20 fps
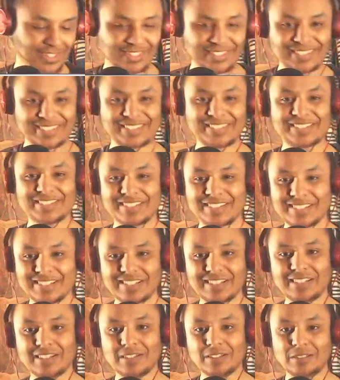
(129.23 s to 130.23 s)

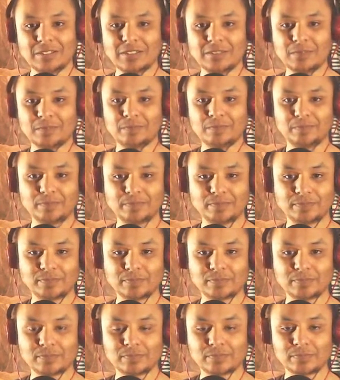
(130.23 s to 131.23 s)

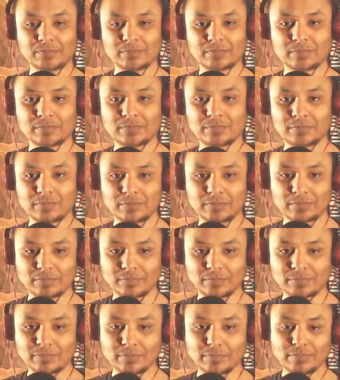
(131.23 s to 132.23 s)

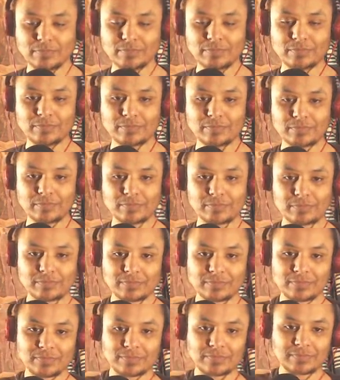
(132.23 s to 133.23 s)

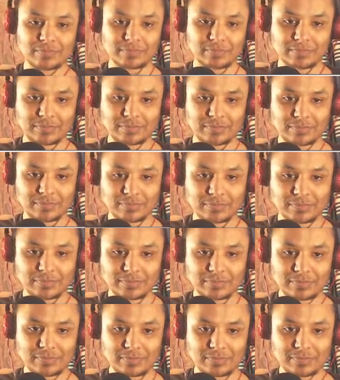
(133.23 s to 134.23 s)

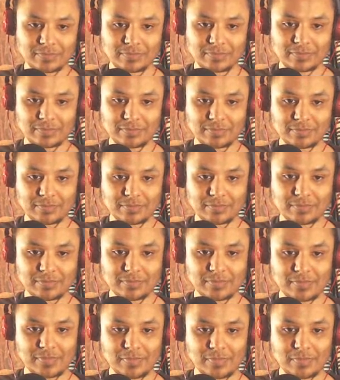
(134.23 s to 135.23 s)

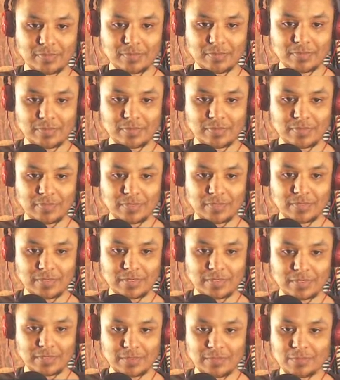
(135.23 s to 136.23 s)

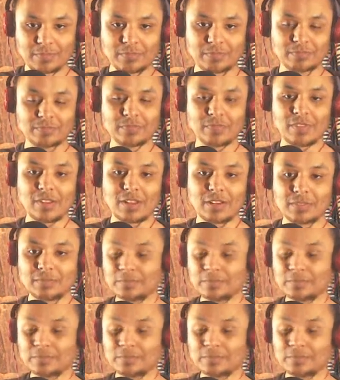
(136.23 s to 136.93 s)
Nothing is said.